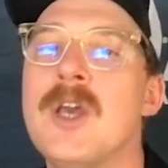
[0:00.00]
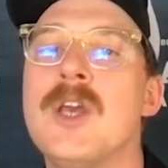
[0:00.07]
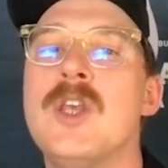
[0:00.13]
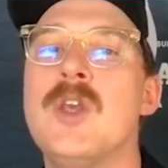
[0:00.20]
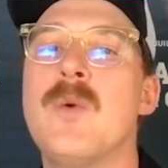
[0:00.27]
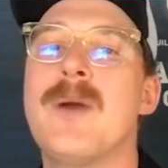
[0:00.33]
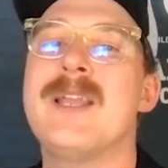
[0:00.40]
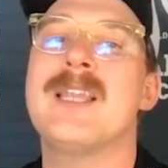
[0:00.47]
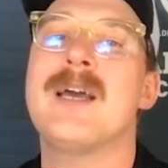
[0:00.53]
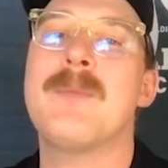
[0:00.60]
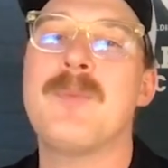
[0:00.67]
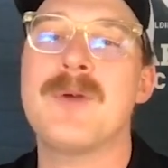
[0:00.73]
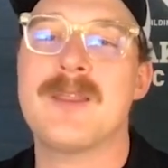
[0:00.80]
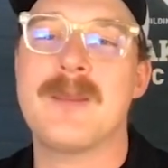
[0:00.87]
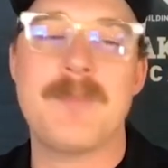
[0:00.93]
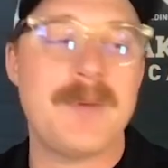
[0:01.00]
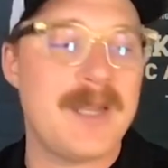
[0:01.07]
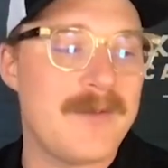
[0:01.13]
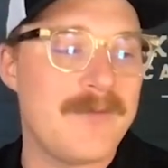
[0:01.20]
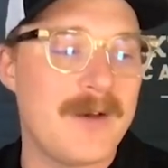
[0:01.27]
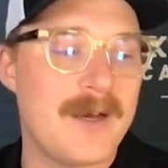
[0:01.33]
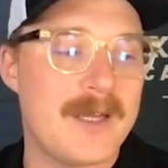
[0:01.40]
You end up with a bit
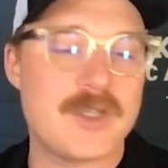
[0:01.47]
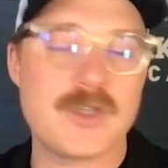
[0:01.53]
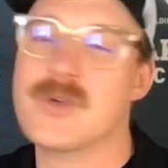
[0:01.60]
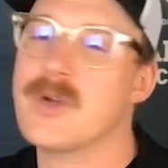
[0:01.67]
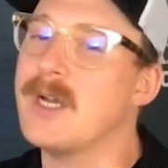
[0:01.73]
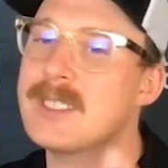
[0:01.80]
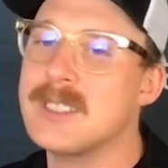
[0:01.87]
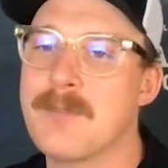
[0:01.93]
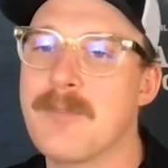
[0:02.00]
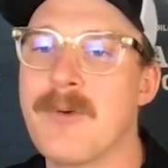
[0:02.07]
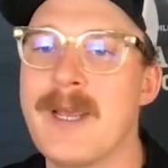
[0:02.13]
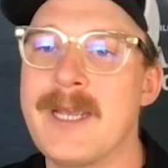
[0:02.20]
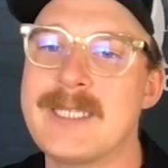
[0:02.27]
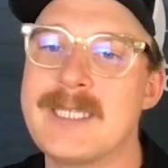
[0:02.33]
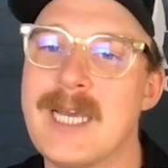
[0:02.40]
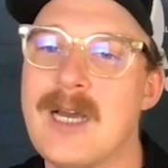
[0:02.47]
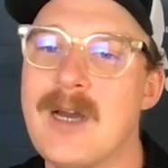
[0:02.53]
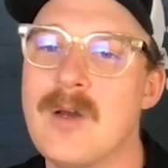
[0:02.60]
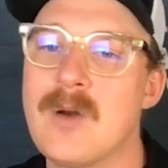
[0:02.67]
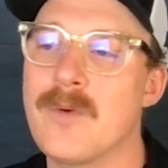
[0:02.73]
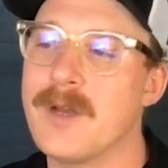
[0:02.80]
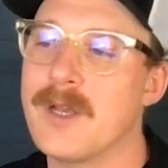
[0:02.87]
of a trust
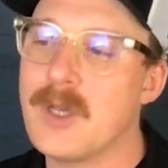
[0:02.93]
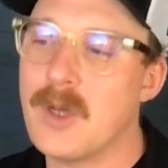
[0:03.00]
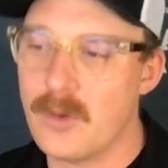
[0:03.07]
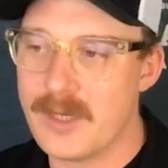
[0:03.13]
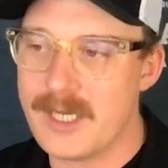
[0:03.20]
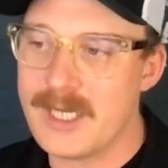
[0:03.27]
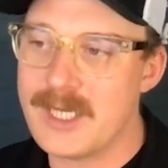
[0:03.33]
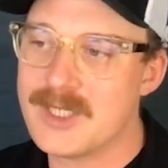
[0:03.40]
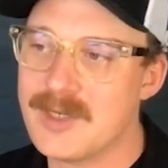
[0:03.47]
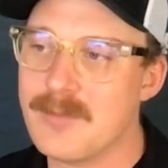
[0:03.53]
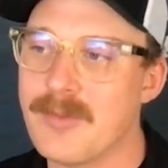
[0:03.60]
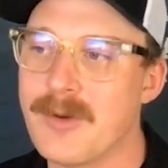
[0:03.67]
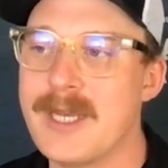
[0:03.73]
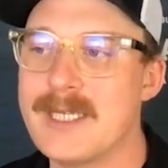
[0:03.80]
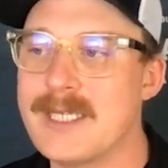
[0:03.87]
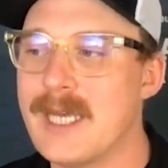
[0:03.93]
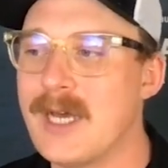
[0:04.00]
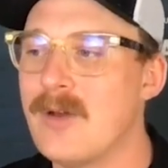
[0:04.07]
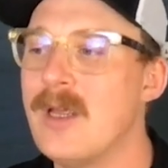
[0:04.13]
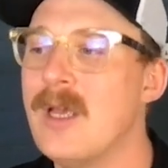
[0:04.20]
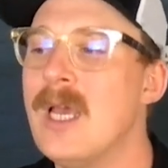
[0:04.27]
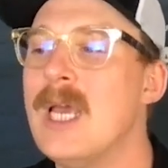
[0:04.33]
breakdown or a cohesion
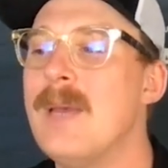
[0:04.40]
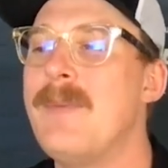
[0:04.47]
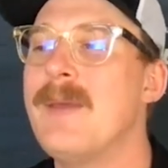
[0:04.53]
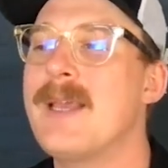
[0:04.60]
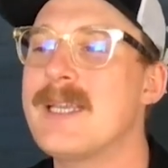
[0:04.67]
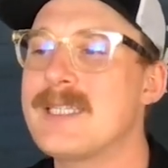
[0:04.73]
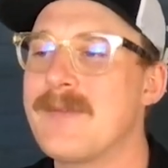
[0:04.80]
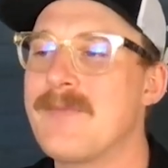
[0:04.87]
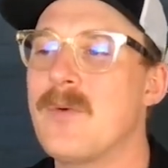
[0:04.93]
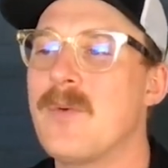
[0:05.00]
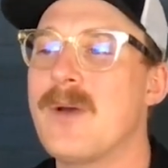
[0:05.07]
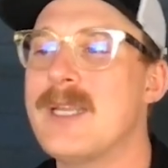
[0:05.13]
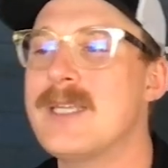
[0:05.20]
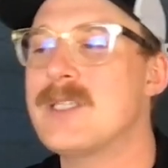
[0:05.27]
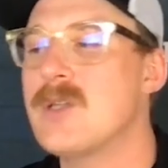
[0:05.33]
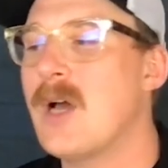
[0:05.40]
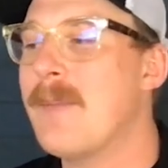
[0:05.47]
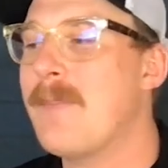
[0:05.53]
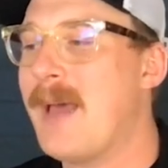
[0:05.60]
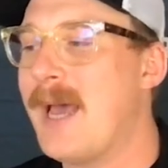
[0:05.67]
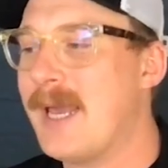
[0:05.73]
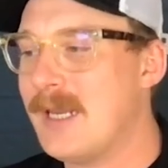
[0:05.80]
breakdown because everyone is
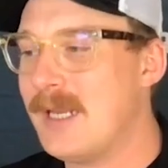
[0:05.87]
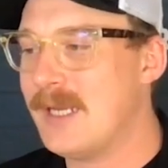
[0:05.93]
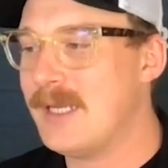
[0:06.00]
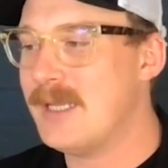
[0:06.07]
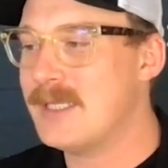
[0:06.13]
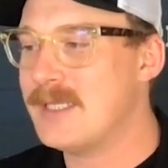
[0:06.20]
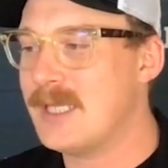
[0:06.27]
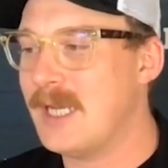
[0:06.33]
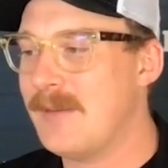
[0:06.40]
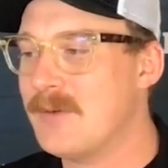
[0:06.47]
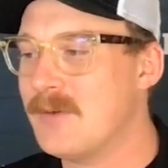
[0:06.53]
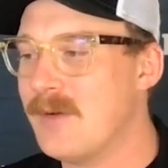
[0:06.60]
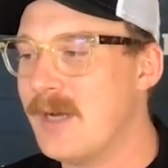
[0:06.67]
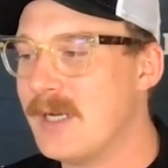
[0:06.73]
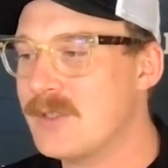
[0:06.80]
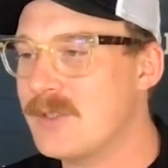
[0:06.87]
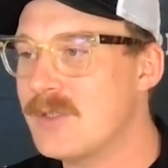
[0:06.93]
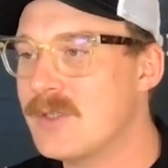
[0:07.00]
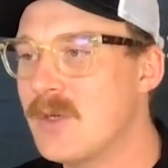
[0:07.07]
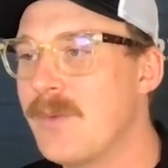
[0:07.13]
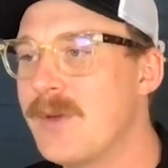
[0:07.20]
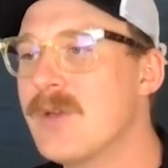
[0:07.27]
not paddling in the same direction.
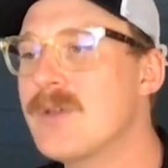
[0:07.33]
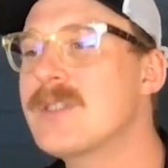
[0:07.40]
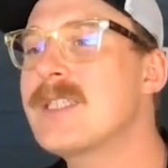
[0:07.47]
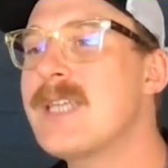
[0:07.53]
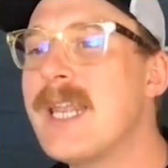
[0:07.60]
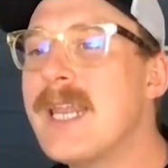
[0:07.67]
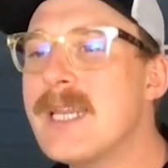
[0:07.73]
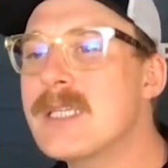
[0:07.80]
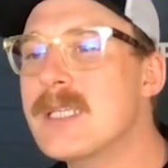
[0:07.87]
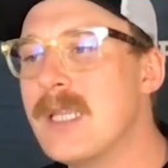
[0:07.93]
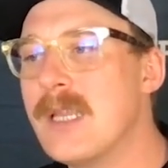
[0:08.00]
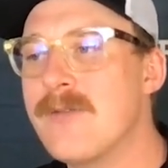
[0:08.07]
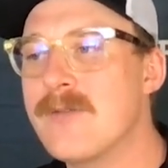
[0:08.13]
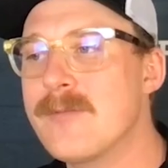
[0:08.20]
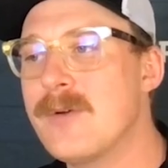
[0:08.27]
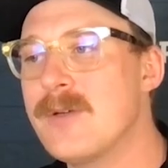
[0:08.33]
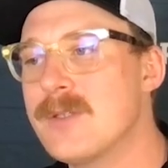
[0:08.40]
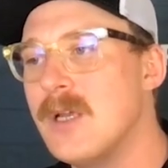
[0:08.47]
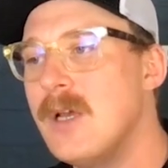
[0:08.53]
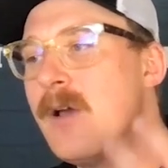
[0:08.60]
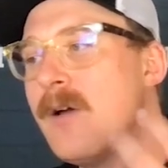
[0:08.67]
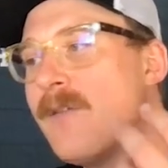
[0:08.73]
So when you're setting
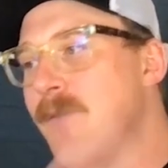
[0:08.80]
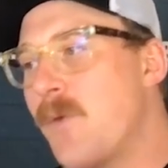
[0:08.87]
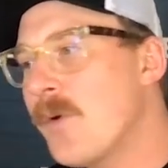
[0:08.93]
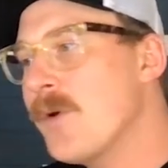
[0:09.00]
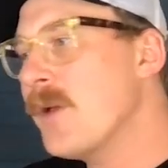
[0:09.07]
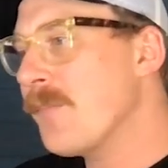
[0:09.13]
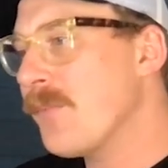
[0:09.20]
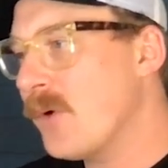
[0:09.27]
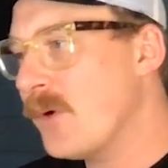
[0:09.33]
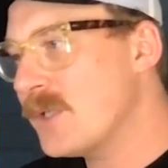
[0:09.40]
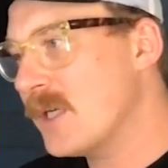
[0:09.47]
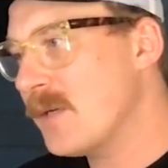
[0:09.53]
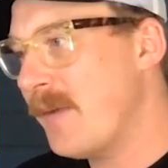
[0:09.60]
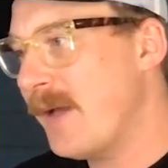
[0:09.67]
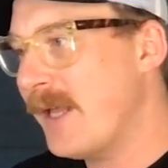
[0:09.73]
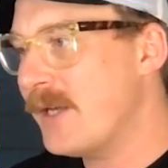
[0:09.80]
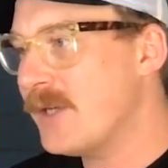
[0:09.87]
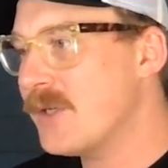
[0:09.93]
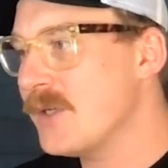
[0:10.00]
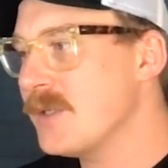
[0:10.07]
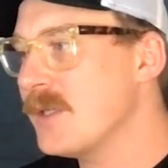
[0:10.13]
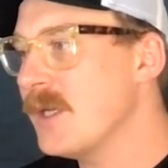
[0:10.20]
deliverables for your project
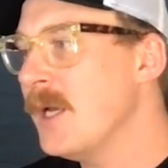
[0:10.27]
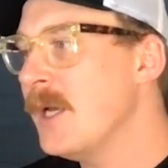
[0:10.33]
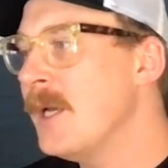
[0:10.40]
managers,